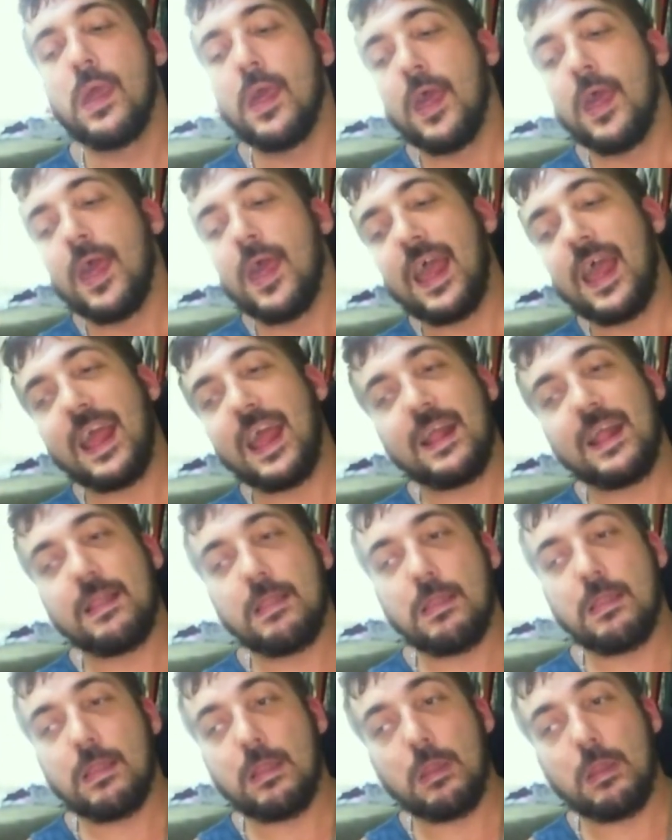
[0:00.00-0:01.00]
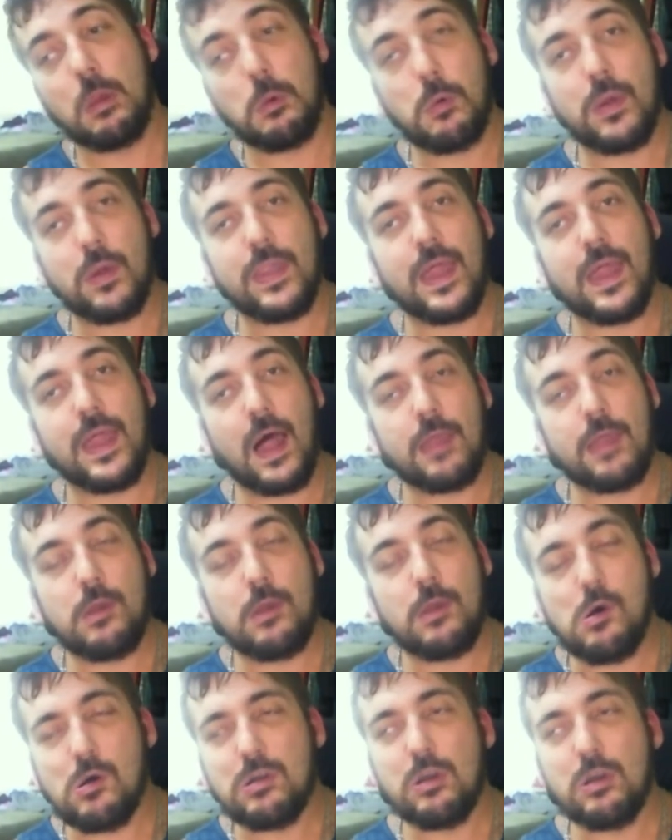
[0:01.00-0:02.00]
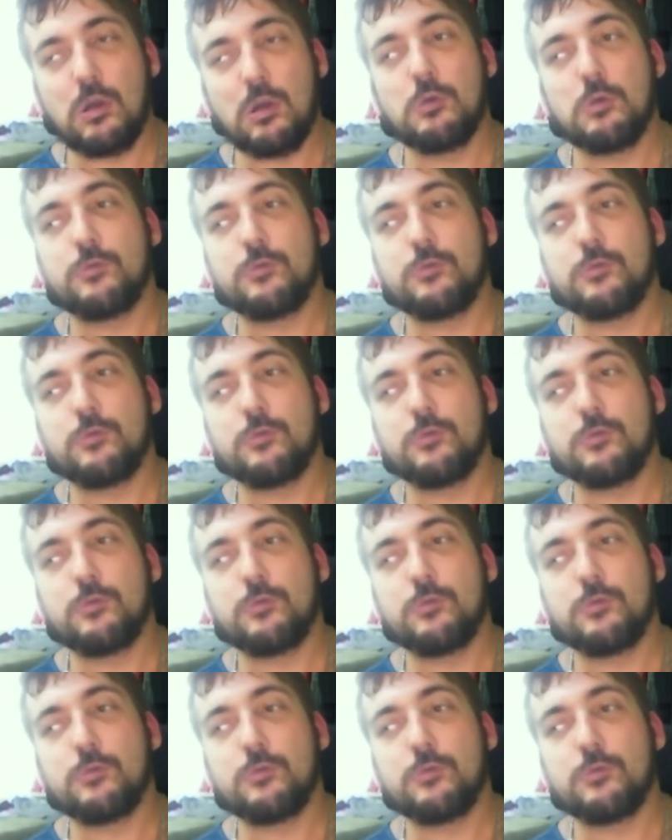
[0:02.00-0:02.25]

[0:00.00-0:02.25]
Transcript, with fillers: And the one that I don't use,